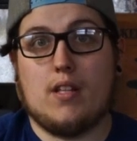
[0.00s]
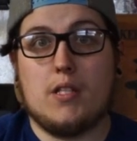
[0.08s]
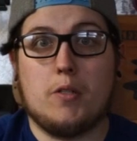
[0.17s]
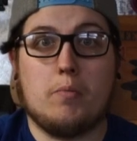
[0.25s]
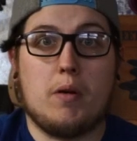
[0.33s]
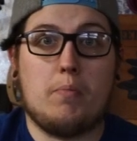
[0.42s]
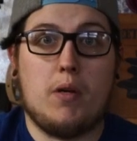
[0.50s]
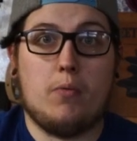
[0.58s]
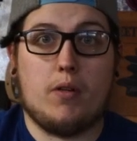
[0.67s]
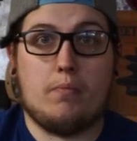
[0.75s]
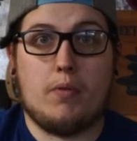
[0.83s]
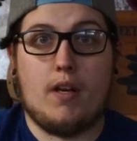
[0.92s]
That's what my
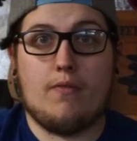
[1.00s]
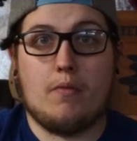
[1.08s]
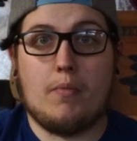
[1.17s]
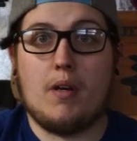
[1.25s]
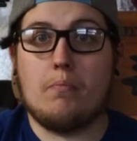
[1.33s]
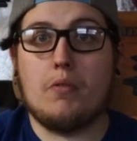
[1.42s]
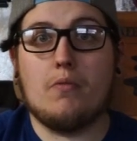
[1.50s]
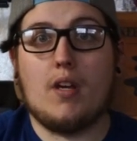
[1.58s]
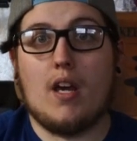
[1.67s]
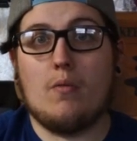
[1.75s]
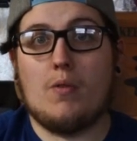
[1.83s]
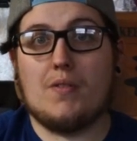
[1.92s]
P1P from Bamboo
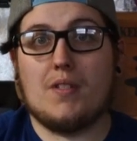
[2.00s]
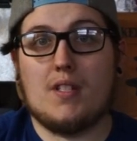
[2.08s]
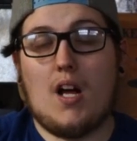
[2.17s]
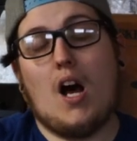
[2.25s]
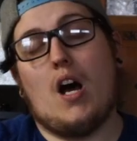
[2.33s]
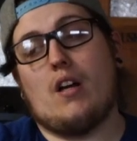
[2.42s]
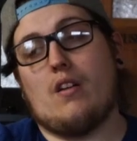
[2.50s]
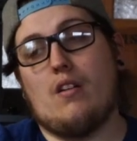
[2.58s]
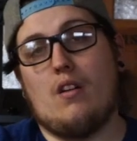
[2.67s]
came with stock.